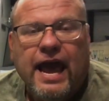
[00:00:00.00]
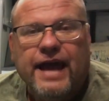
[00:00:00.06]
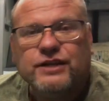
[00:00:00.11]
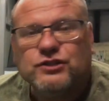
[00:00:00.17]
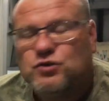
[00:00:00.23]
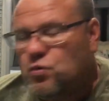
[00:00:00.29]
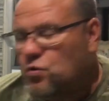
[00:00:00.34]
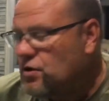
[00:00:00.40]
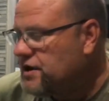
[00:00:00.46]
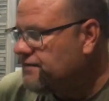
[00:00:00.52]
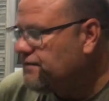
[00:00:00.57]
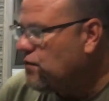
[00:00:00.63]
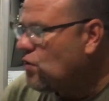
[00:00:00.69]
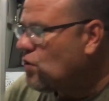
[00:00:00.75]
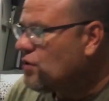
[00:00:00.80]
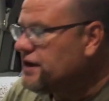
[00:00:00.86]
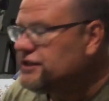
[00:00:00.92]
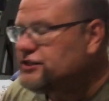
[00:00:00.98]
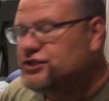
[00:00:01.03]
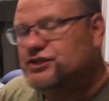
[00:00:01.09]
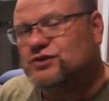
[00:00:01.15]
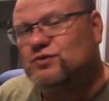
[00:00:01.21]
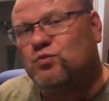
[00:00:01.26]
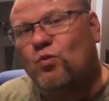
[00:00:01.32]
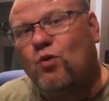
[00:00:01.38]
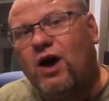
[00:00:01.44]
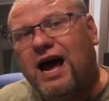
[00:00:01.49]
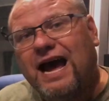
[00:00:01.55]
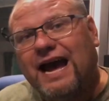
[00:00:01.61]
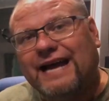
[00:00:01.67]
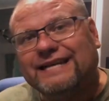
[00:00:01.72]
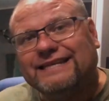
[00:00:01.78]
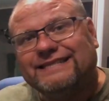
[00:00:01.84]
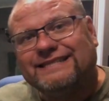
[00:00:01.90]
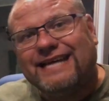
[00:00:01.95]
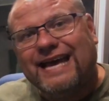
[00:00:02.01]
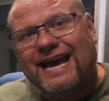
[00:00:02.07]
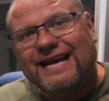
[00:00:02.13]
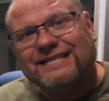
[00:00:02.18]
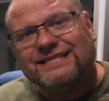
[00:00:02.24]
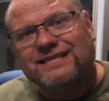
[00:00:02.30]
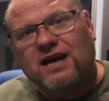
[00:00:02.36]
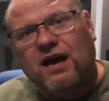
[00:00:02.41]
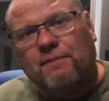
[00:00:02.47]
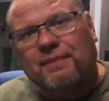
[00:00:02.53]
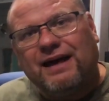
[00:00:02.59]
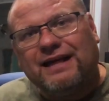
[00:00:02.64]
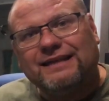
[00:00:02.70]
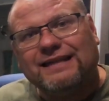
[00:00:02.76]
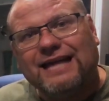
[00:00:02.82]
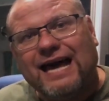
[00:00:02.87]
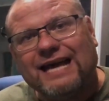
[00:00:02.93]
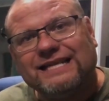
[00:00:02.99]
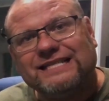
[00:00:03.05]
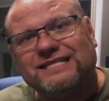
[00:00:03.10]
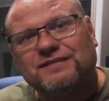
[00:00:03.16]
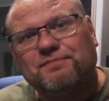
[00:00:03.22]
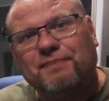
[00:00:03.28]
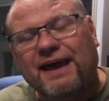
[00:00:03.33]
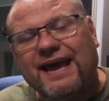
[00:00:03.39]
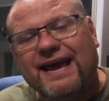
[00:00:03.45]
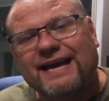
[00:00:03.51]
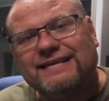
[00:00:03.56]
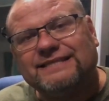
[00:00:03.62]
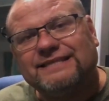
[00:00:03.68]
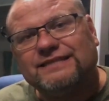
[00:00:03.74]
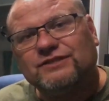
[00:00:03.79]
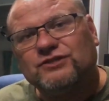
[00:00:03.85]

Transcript: And 24 inches wide takes up a lot of space.